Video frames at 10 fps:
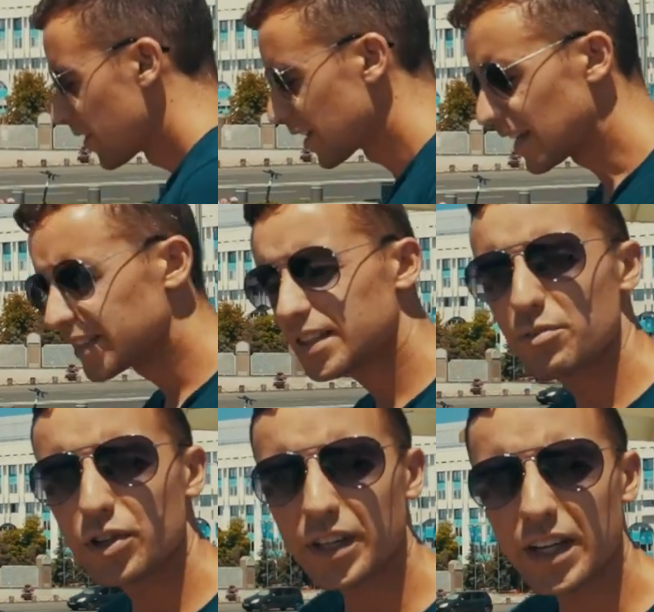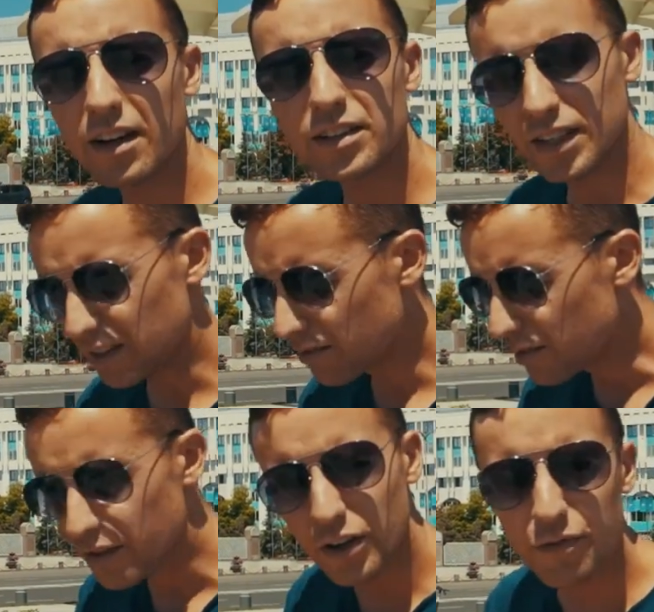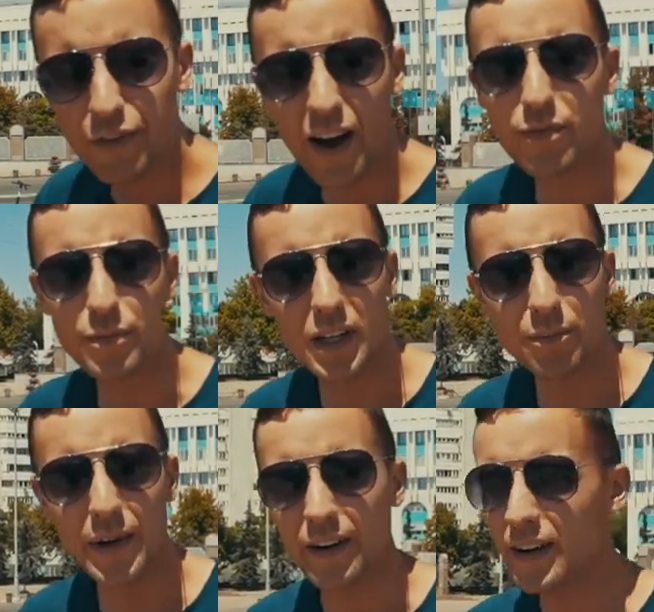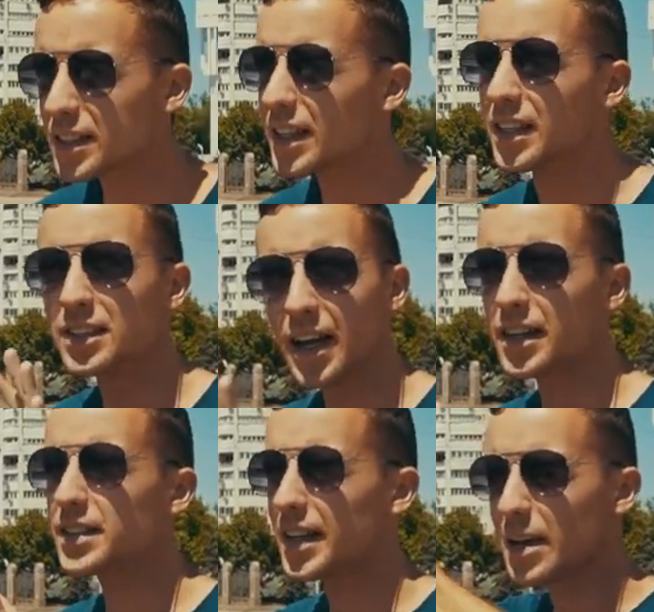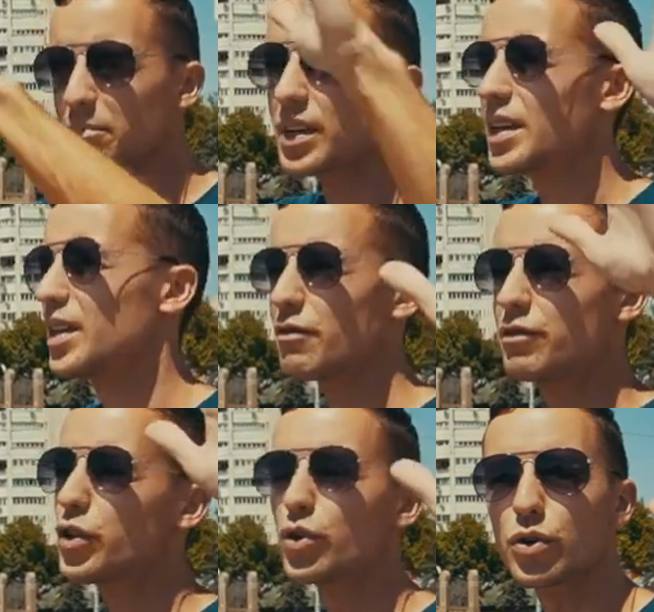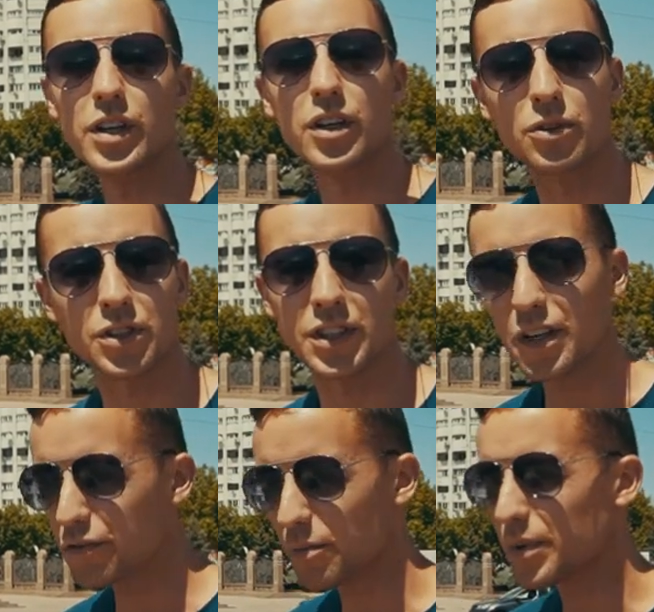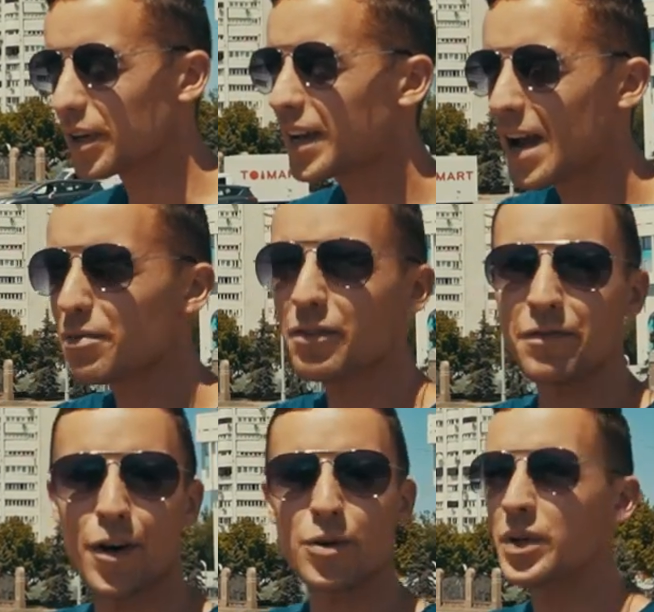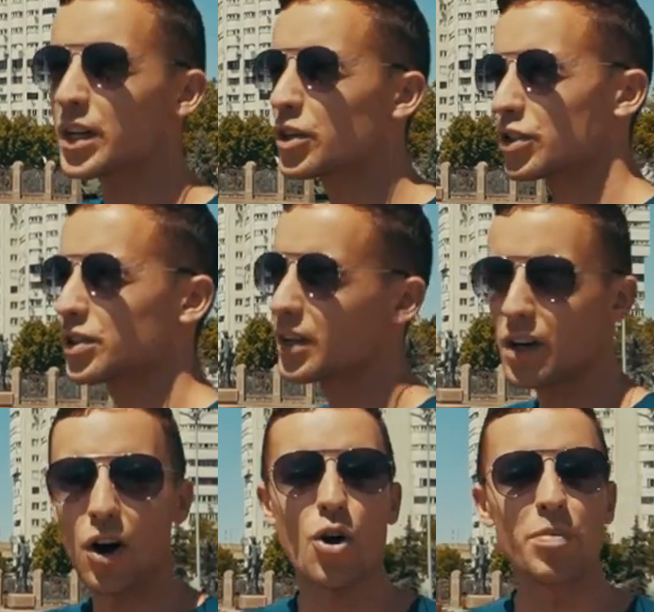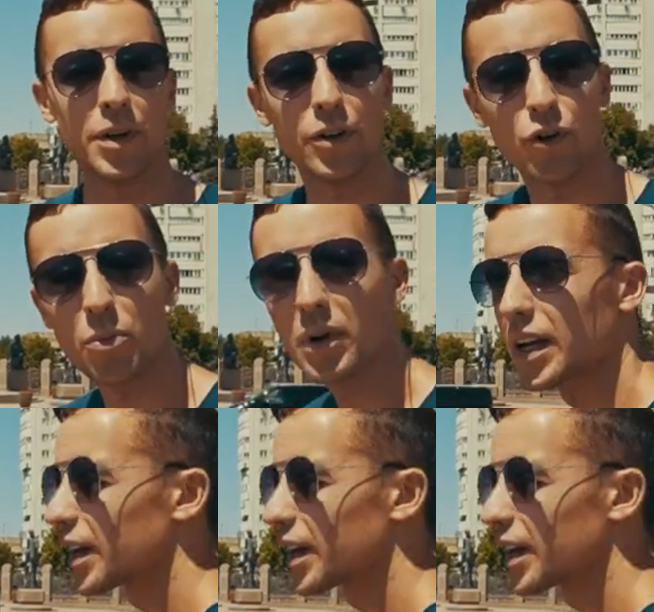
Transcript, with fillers: The lens I'm using here is a 35 millimeter. It's the exact same view that you see from your camera phone when you just open it normally,